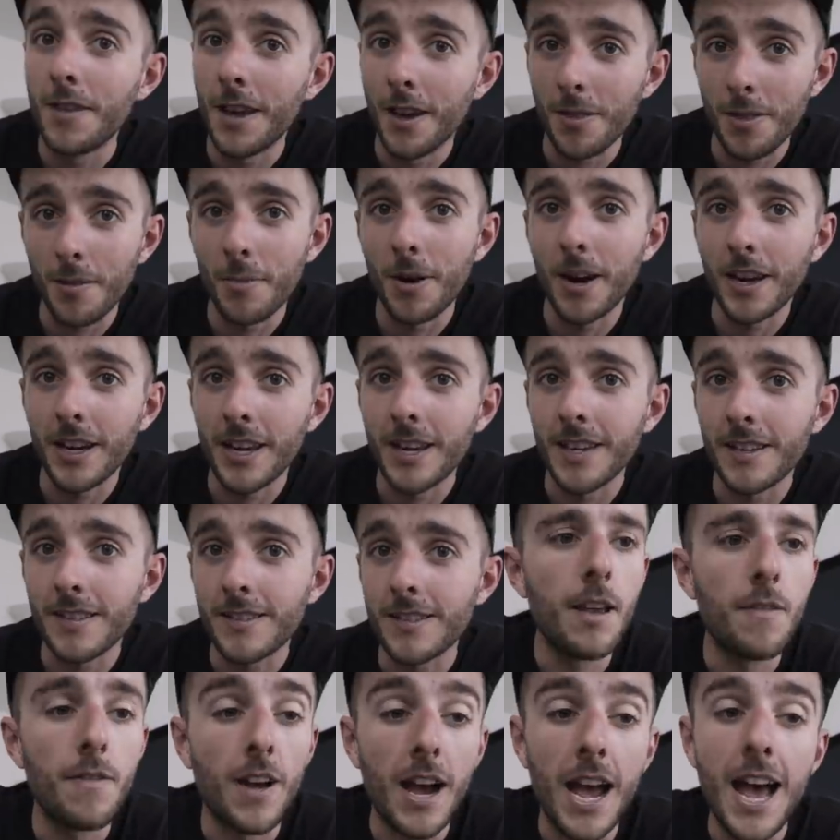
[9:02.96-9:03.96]
the other bike
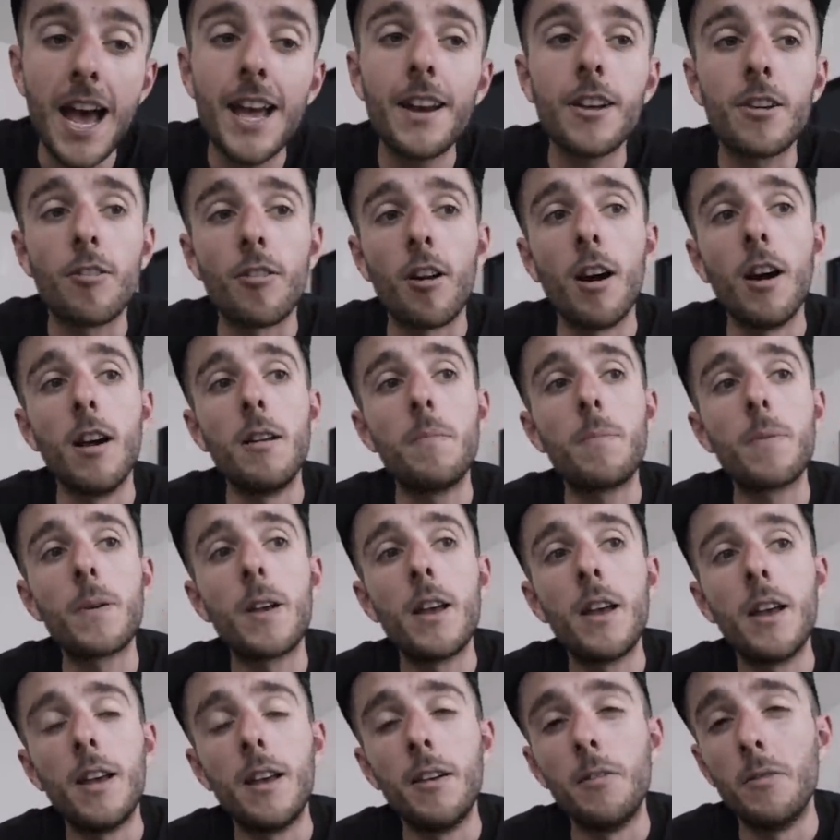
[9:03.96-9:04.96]
is. If I had a gripe,
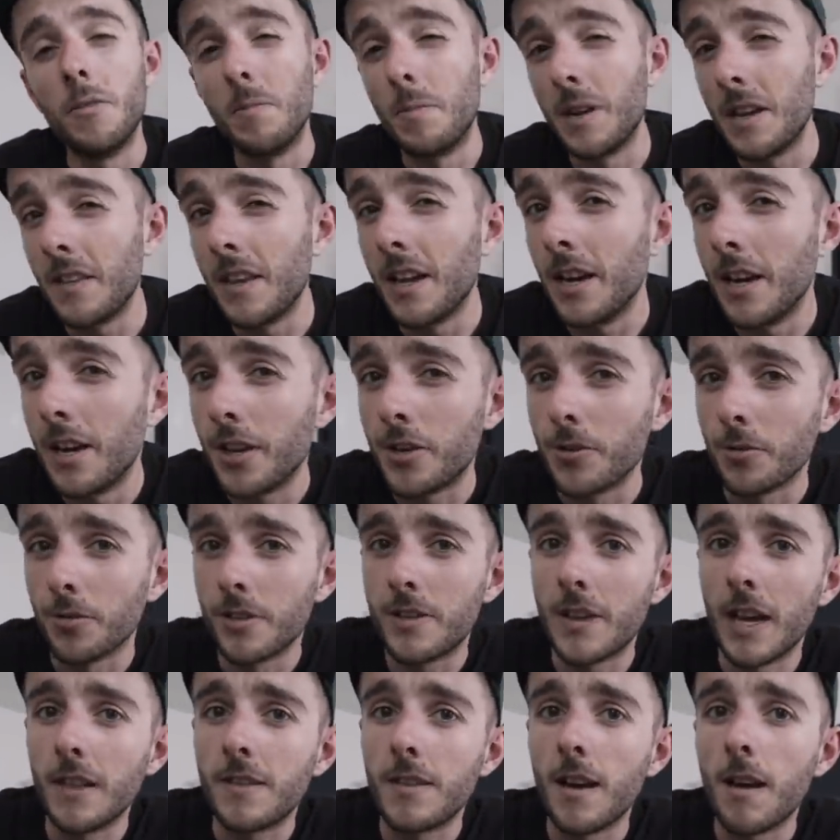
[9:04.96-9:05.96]
it would be the initial
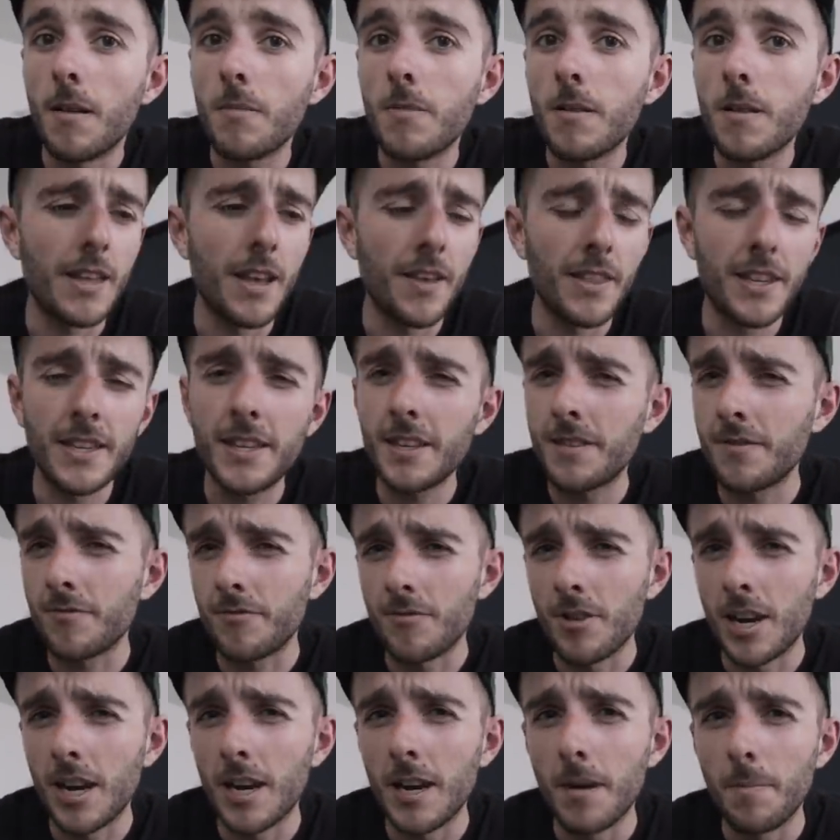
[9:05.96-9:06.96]
setup. Now, this isn't
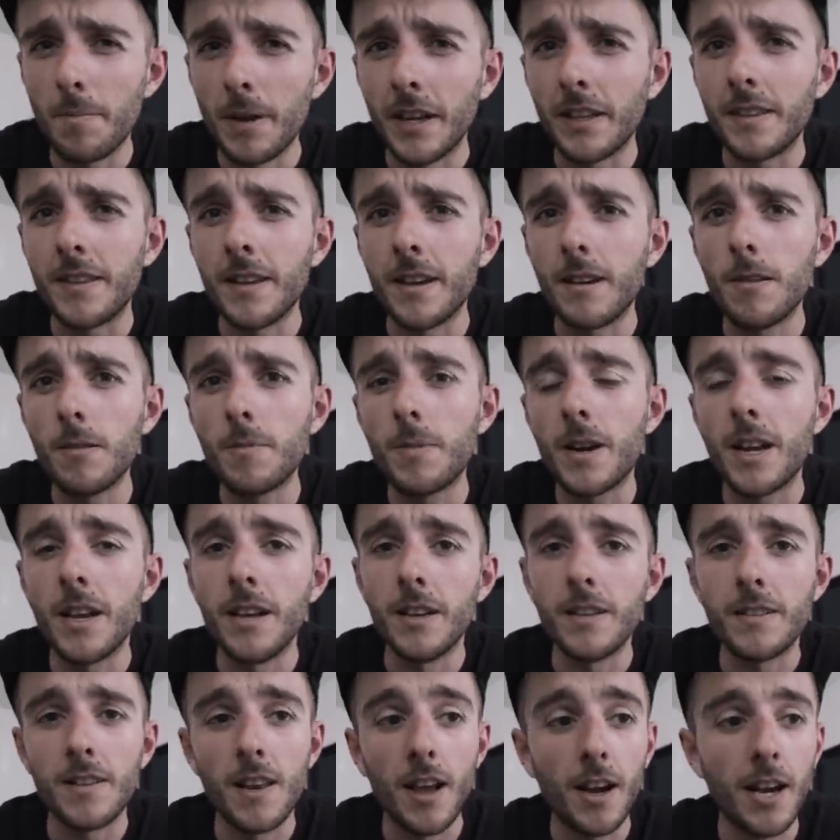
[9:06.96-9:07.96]
really a big deal
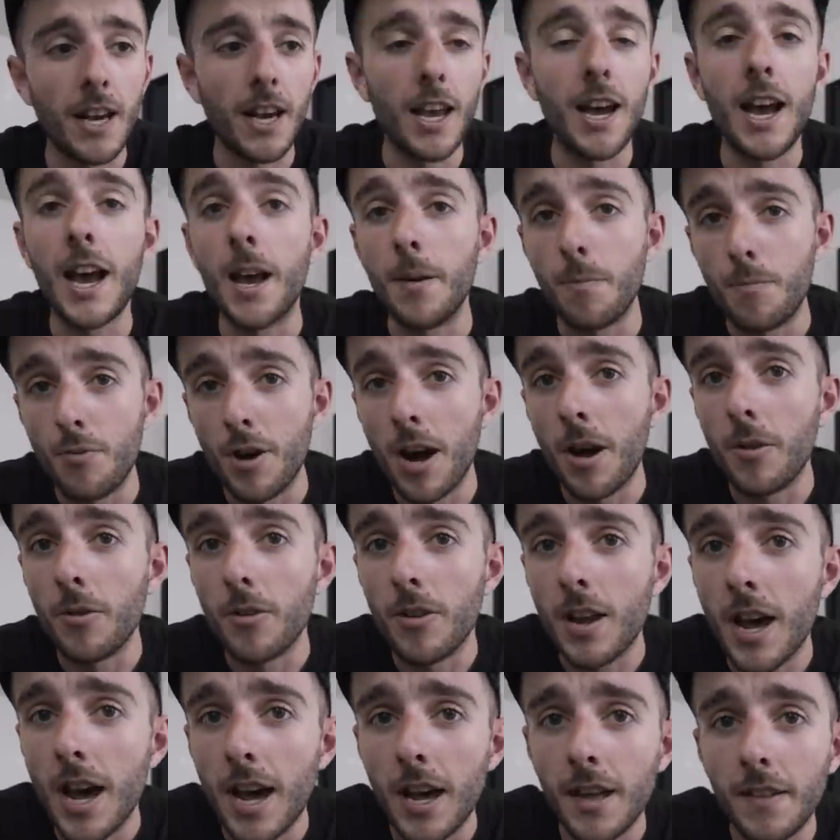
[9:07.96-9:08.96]
because luckily I had Brown
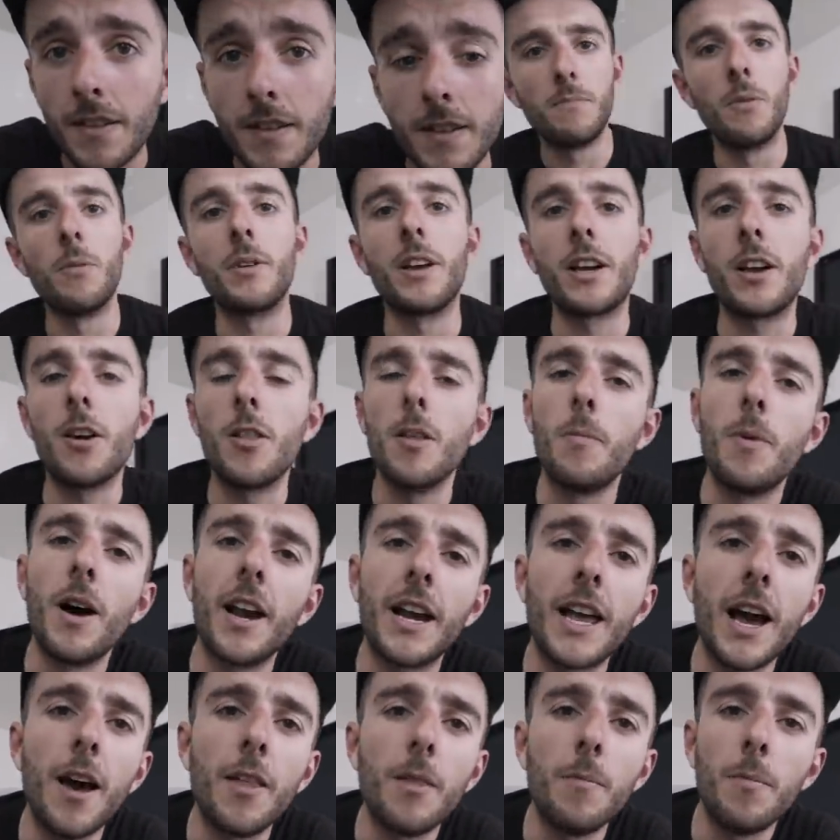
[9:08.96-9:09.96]
on hand, but when I got the
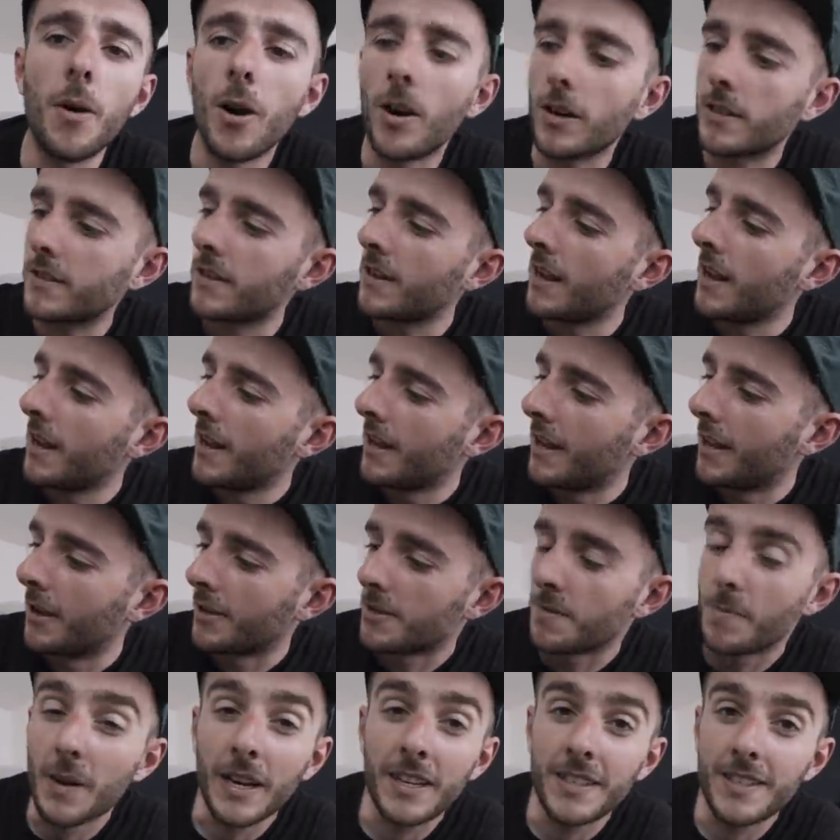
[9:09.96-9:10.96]
bike out of the box, there
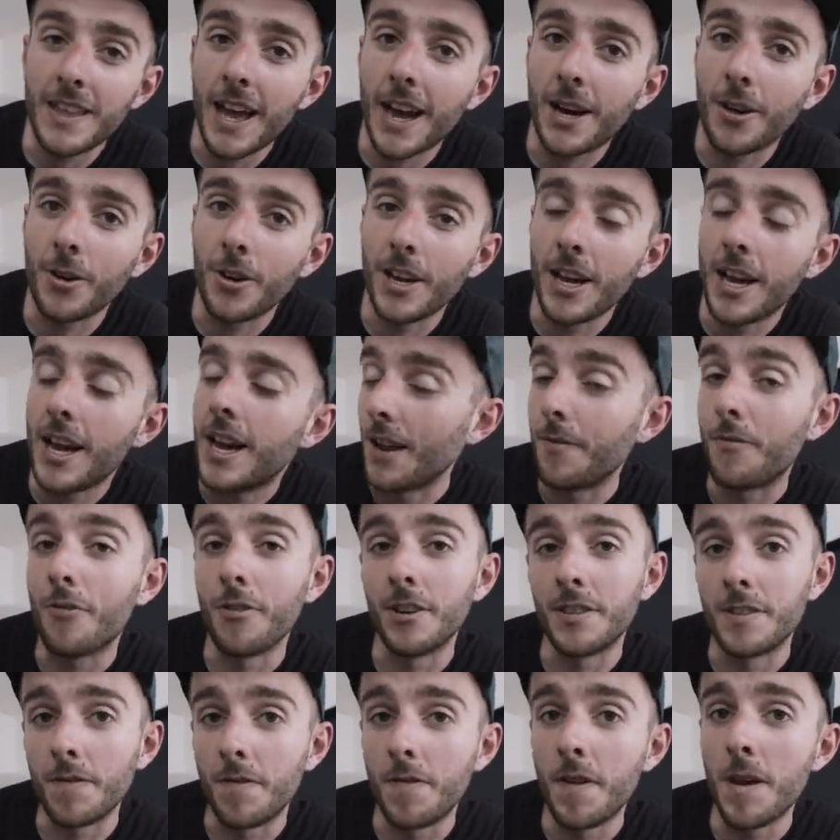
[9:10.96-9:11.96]
was a big stack on it. And for
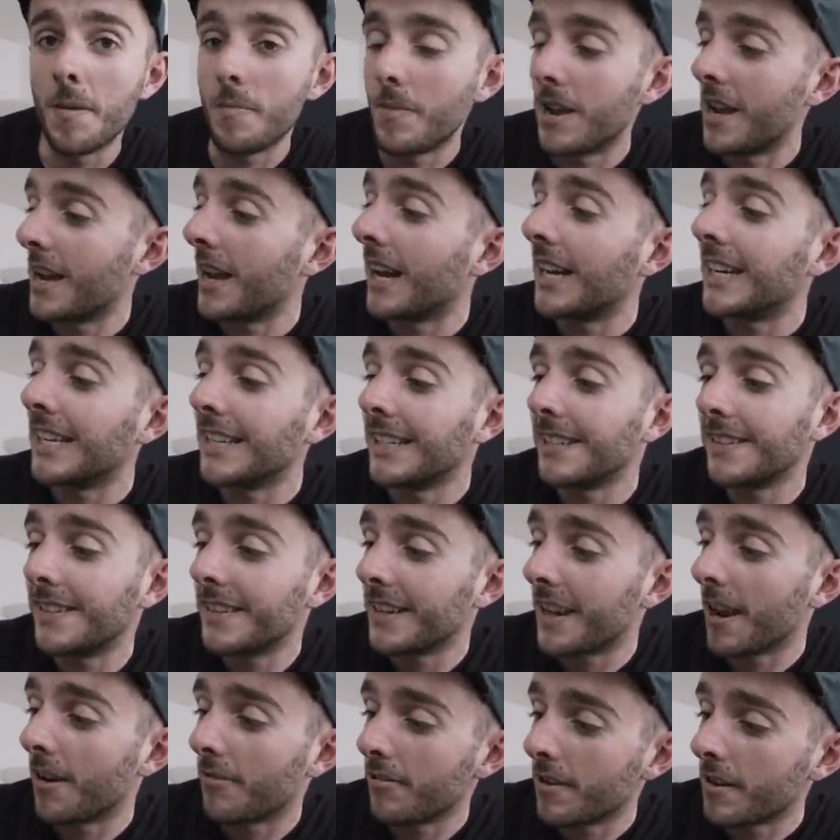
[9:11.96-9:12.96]
it to fit me, I needed to
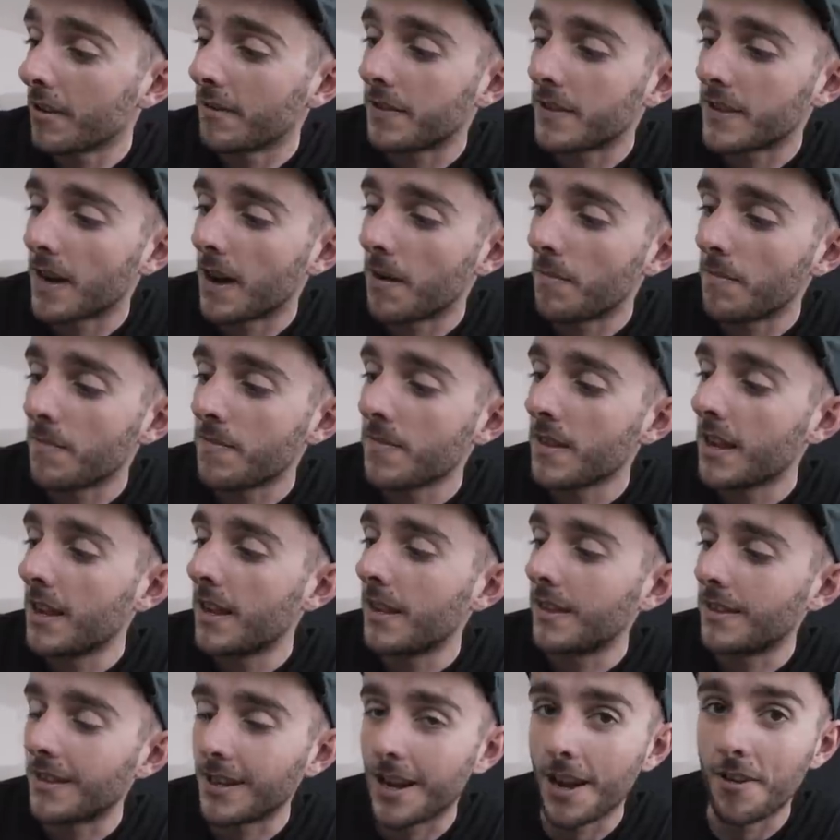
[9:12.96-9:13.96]
get rid of some.
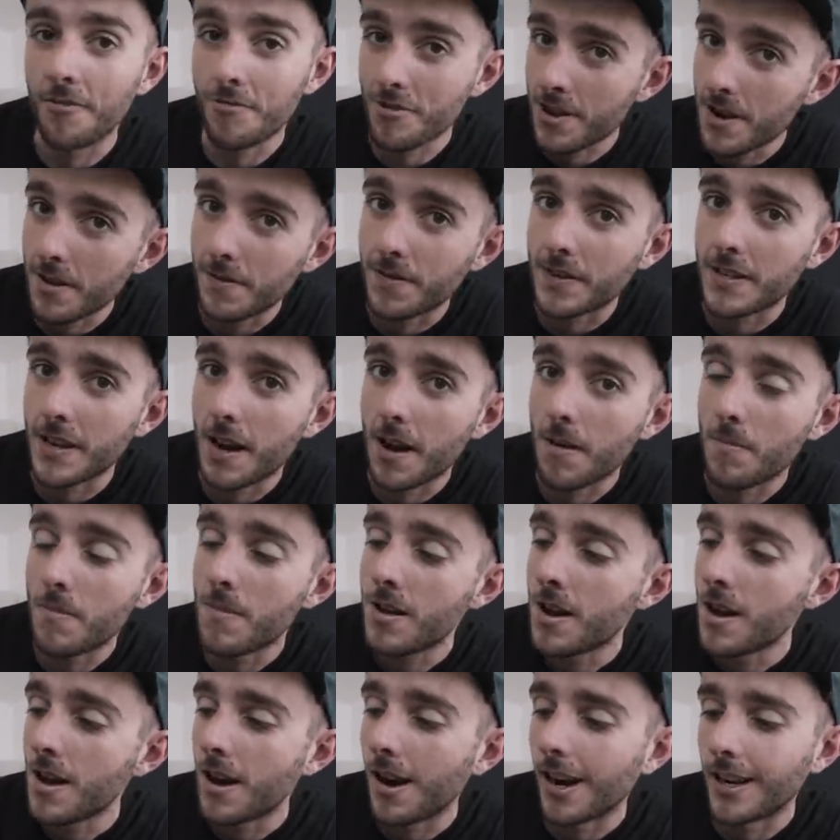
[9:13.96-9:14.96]
To get rid of
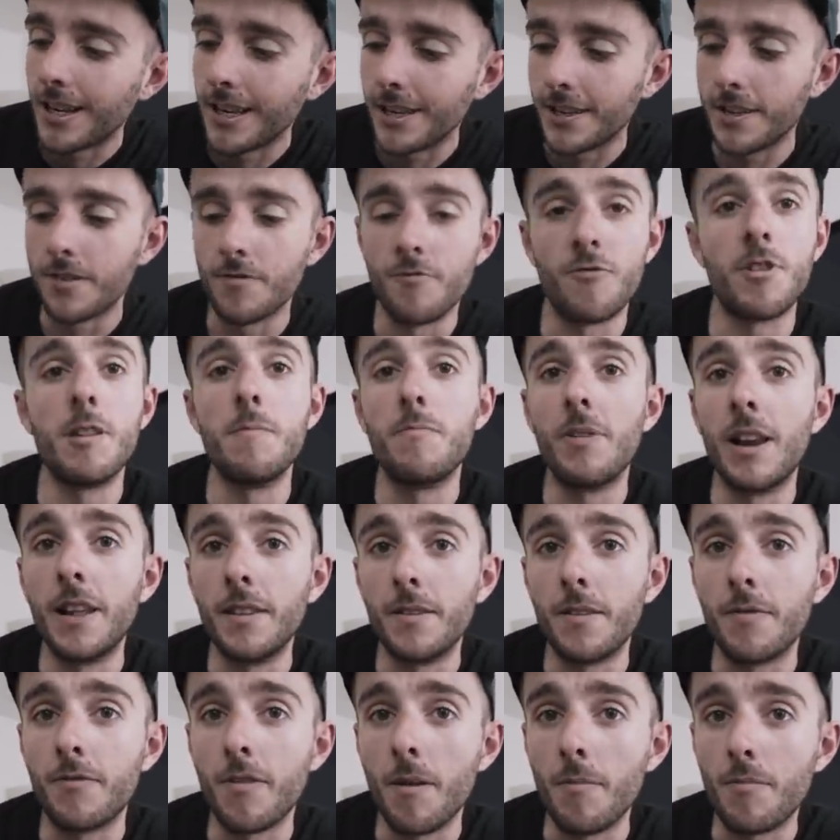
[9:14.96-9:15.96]
some, I needed to re-bleed
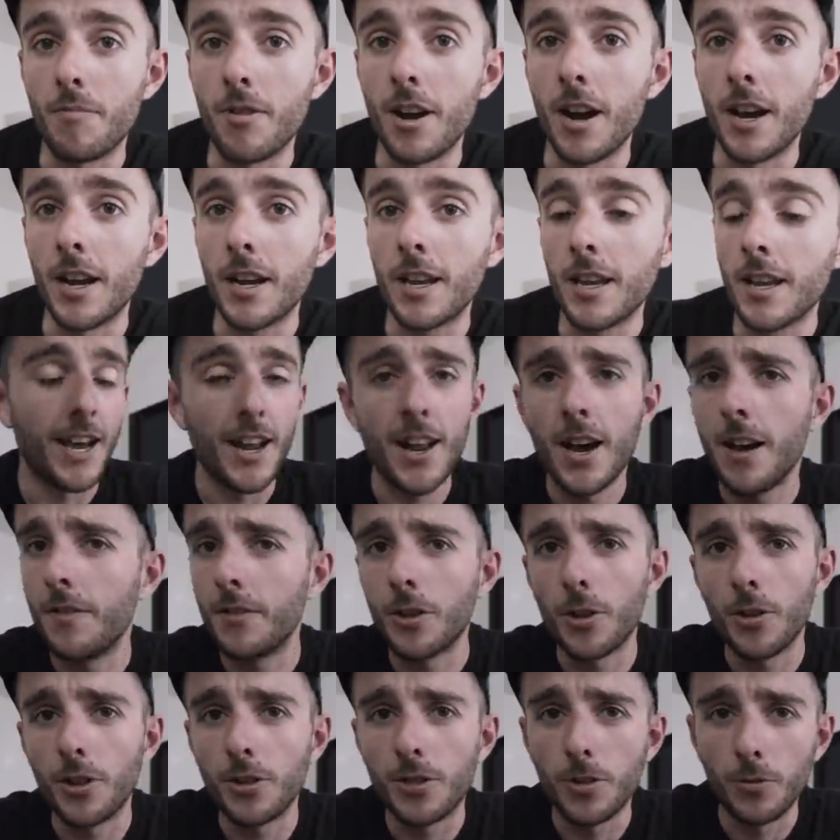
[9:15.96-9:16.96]
the front brake, and I
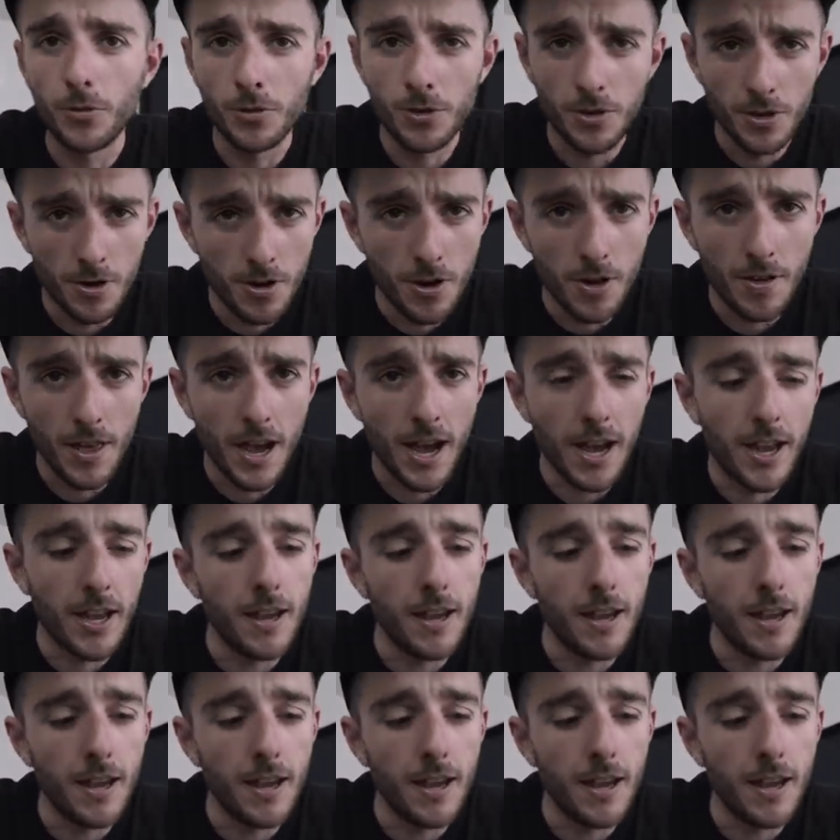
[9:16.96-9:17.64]
haven't got the tools to do that